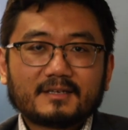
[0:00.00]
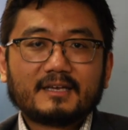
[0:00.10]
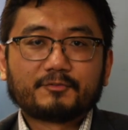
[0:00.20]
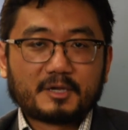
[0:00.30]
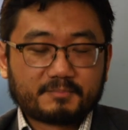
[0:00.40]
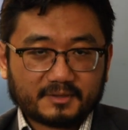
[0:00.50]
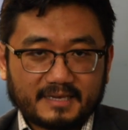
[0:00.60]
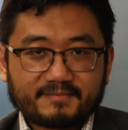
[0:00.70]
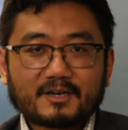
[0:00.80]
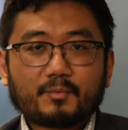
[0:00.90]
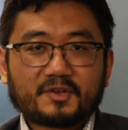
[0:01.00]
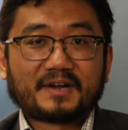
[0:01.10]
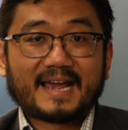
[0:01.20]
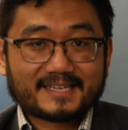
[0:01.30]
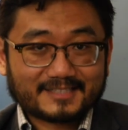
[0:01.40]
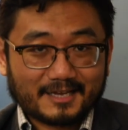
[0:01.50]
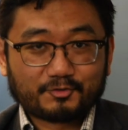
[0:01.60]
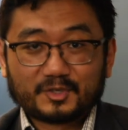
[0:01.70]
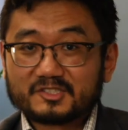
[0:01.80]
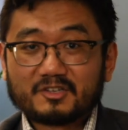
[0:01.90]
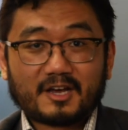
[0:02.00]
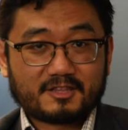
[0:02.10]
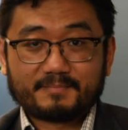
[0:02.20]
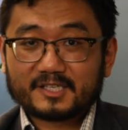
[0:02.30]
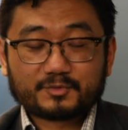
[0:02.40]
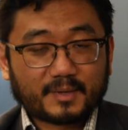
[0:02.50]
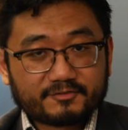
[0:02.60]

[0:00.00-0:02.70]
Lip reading: if we believe that what you're asking for is not the best way